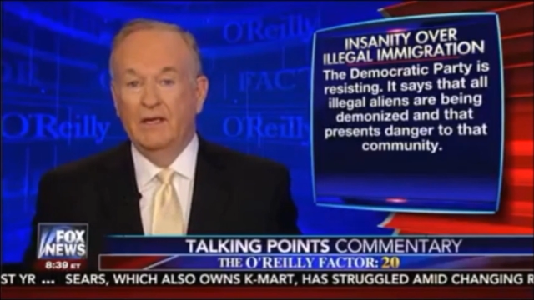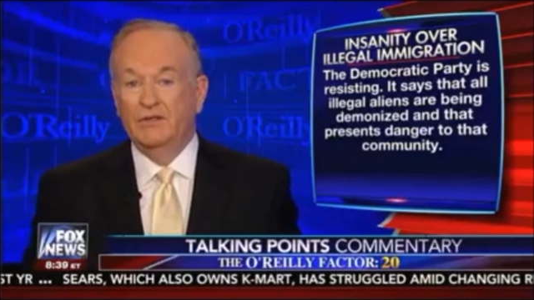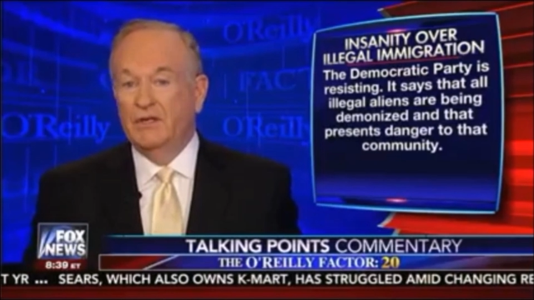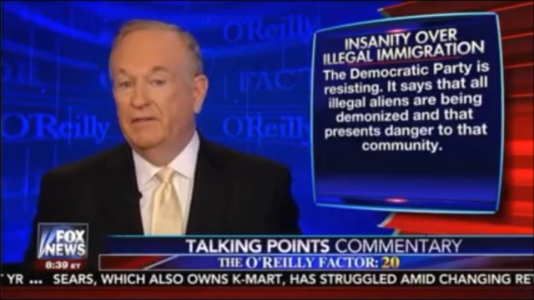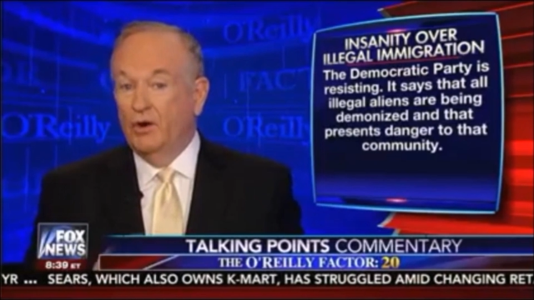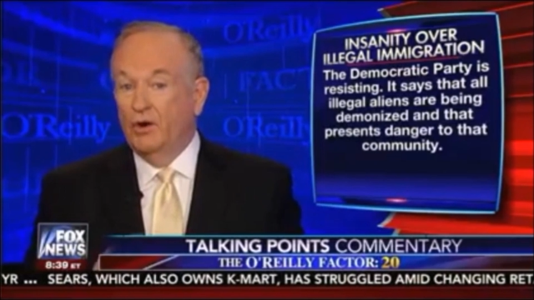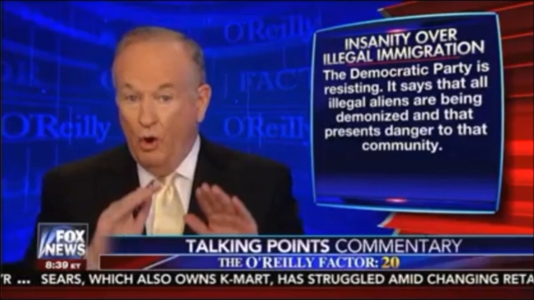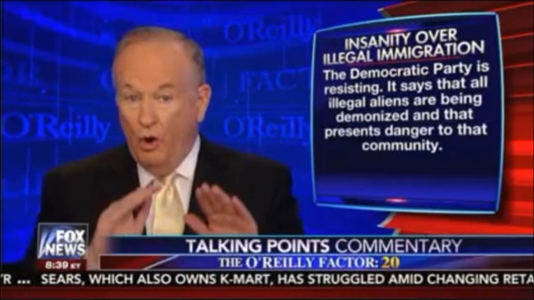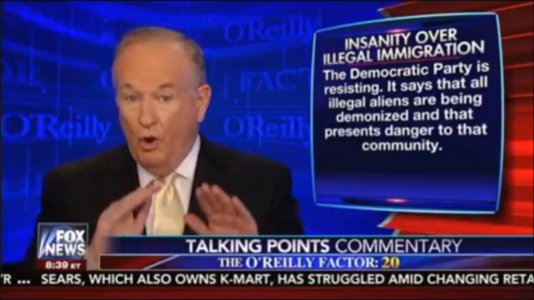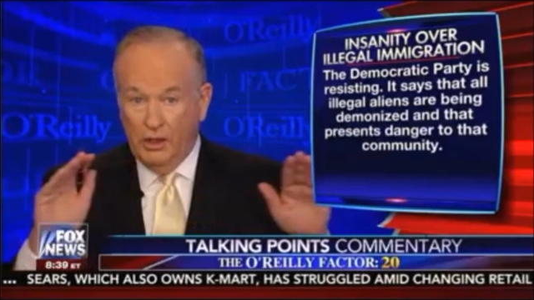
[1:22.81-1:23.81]
saying that
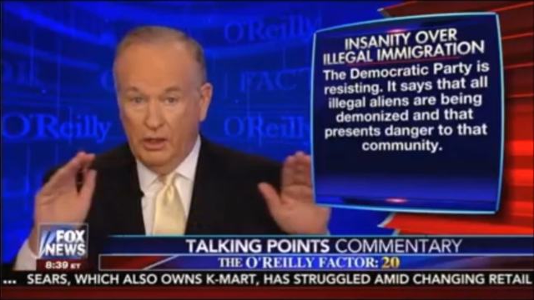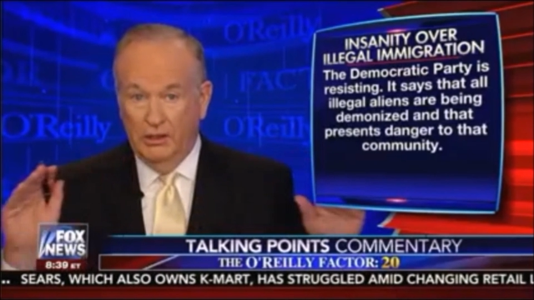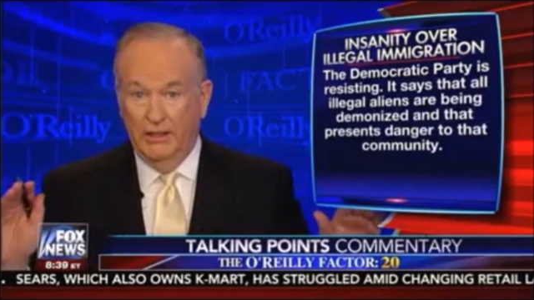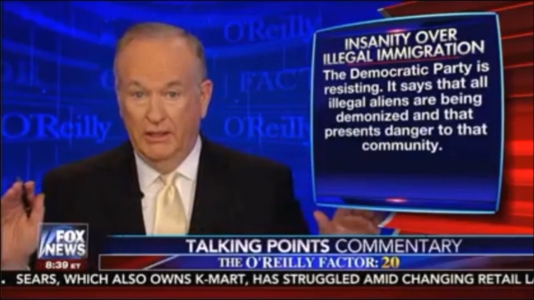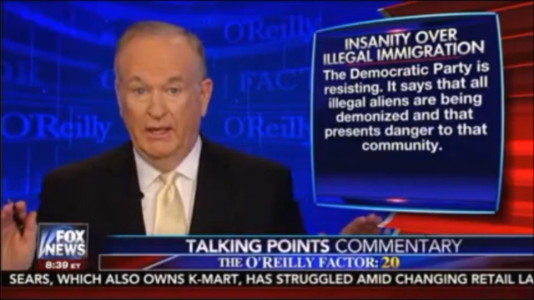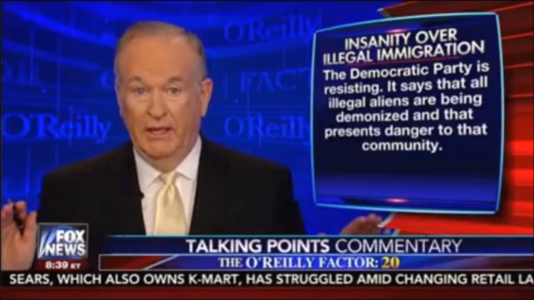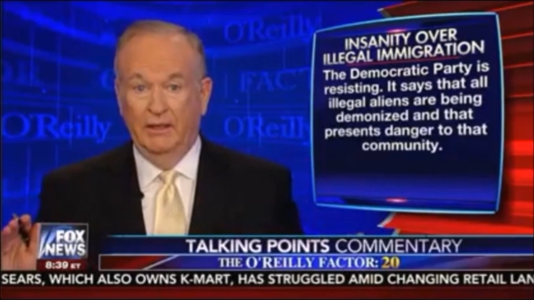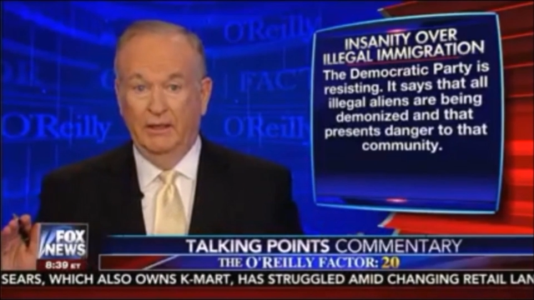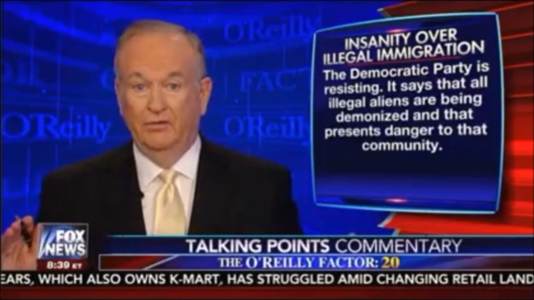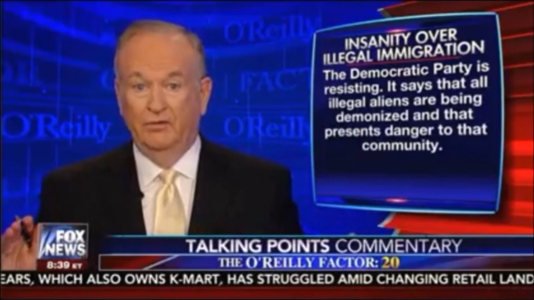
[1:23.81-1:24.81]
all illegal
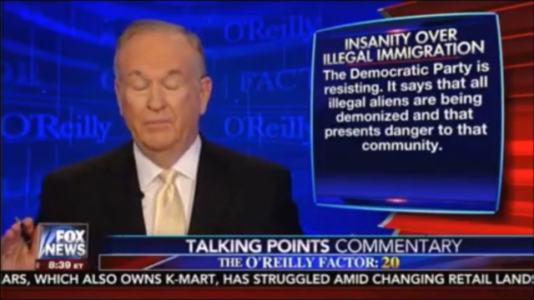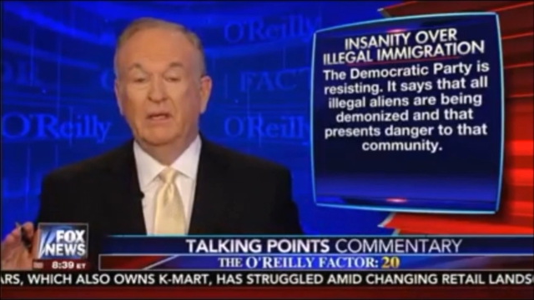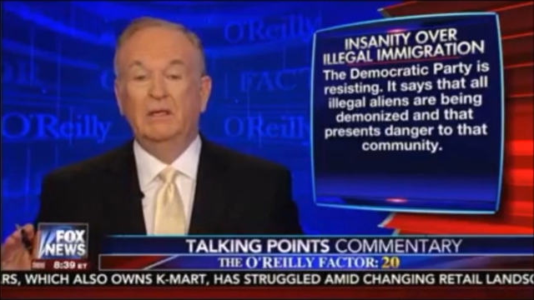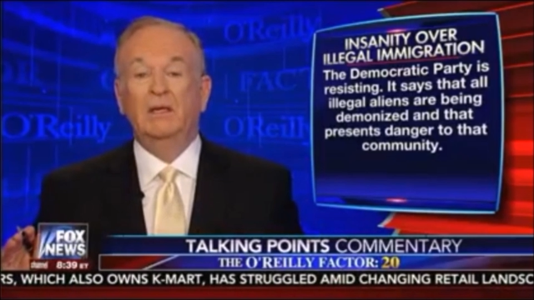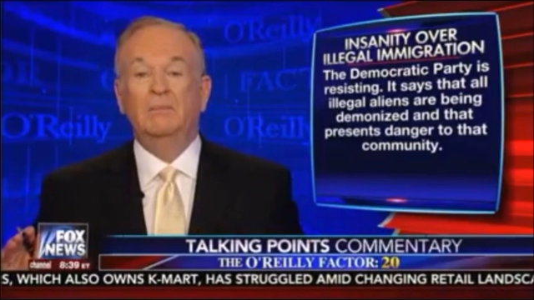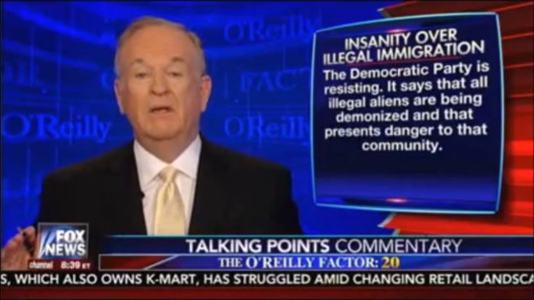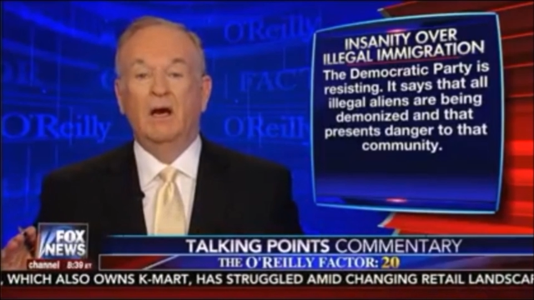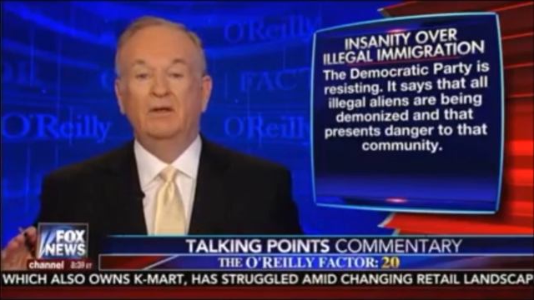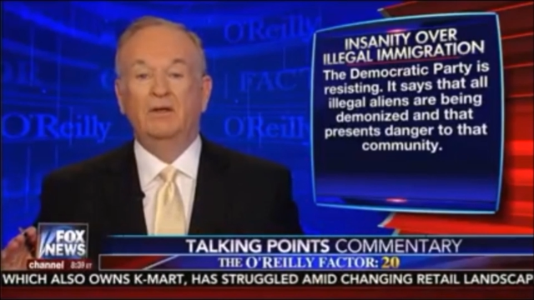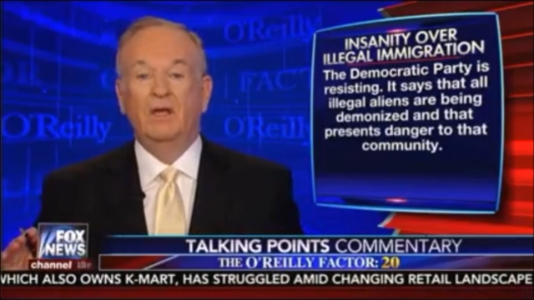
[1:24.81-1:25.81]
aliens are being
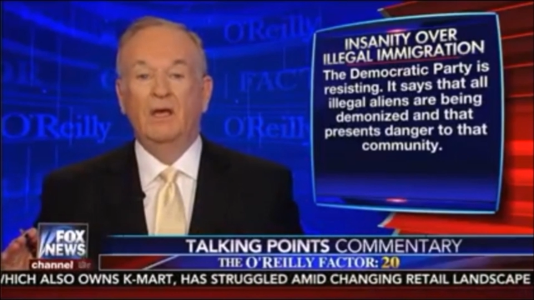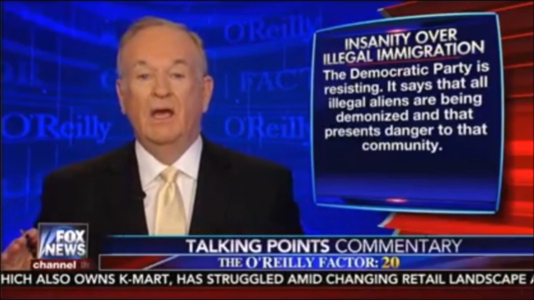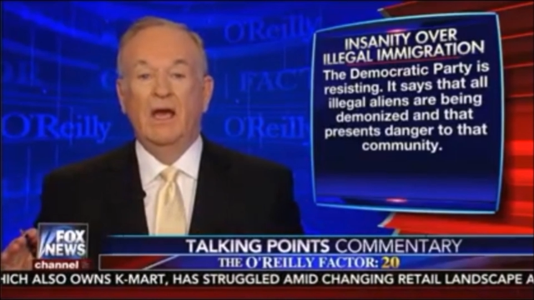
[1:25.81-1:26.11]
demonized,